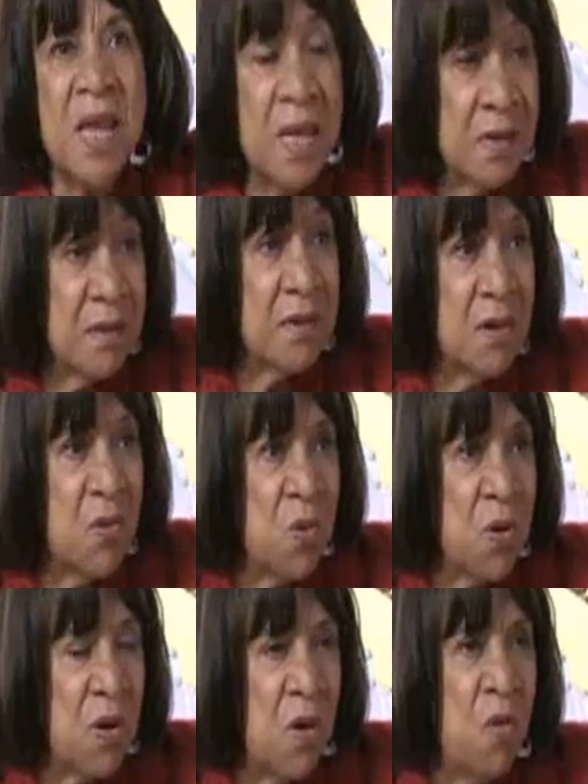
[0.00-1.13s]
hidden
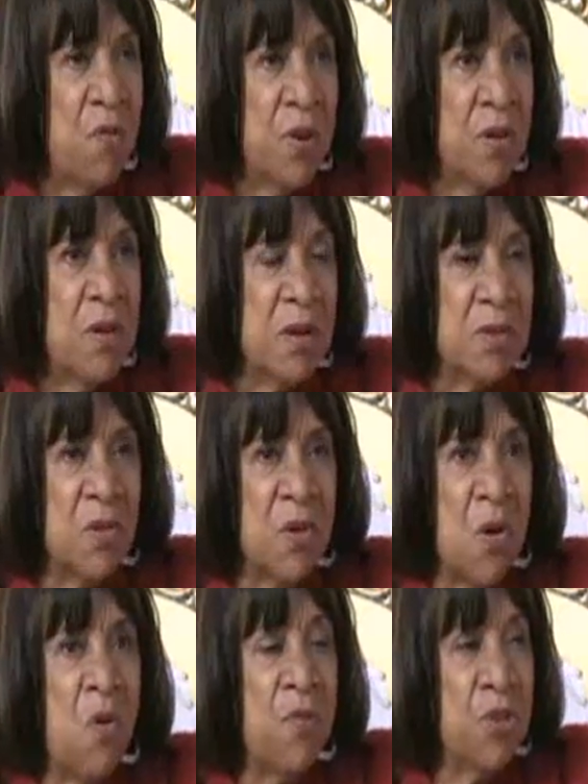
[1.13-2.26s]
or mm. overlooked
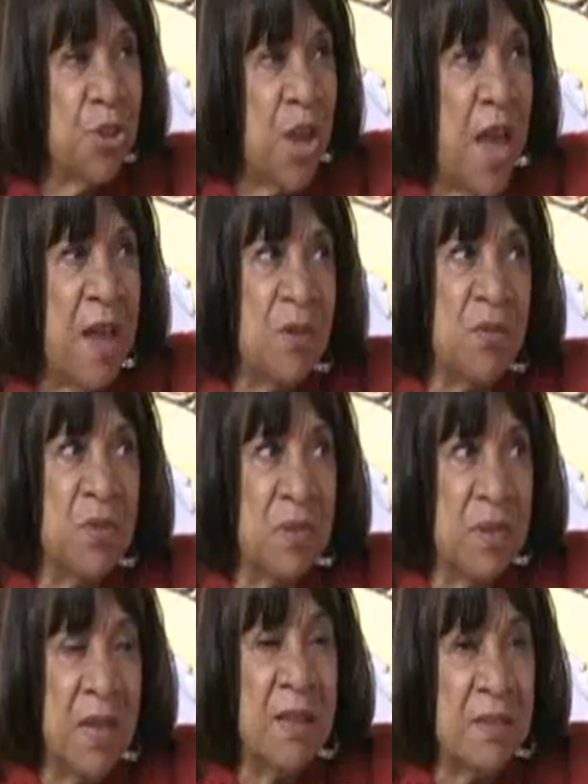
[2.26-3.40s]
or overshadowed,
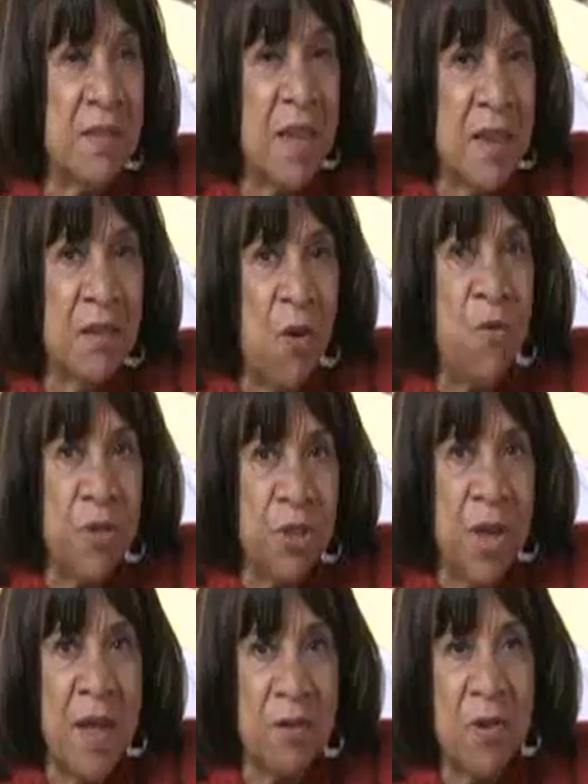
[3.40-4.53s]
uh-huh, let's uh-huh. say,
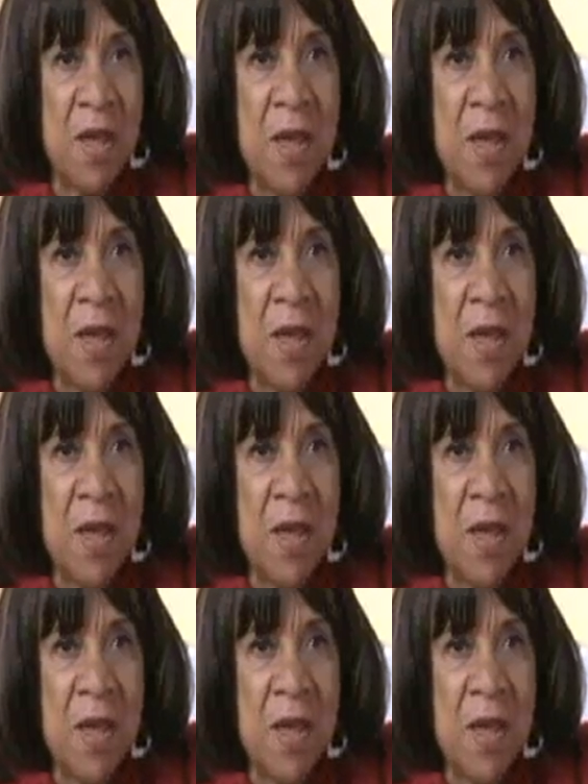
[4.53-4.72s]
overshadowed.